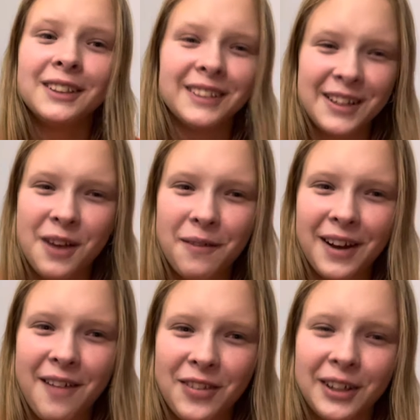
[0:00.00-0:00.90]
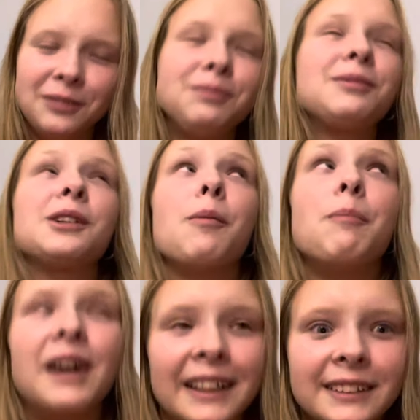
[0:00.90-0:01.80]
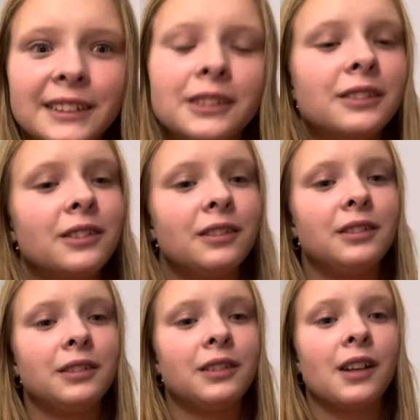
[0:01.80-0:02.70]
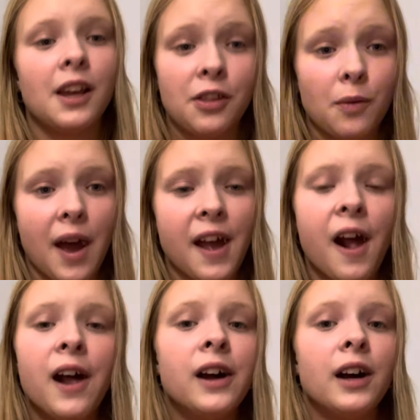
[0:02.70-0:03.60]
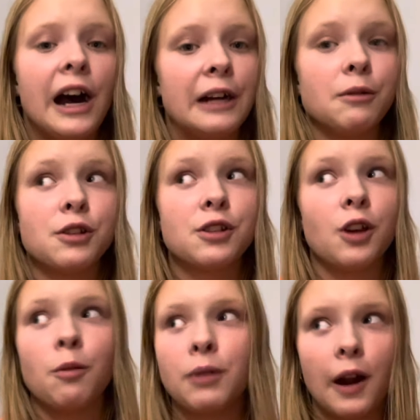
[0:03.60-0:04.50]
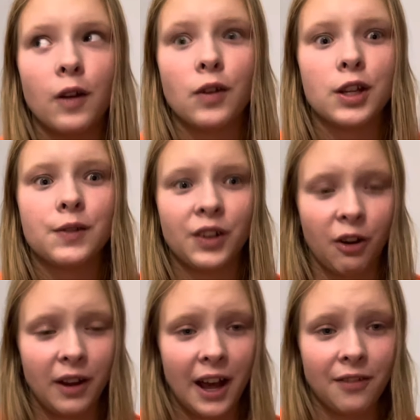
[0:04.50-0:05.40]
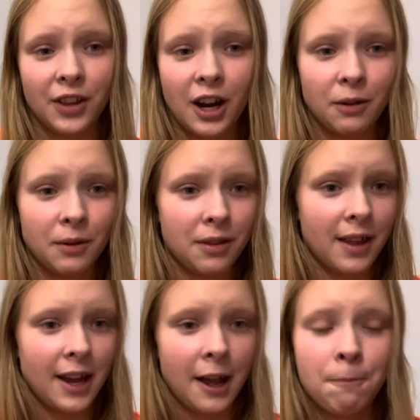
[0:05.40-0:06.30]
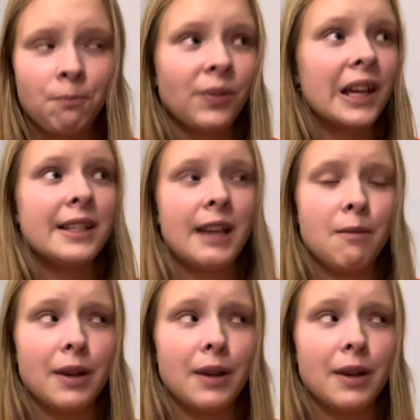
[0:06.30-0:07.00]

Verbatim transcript: That's why we got third. But either way, I was so proud of us for going out there with like 10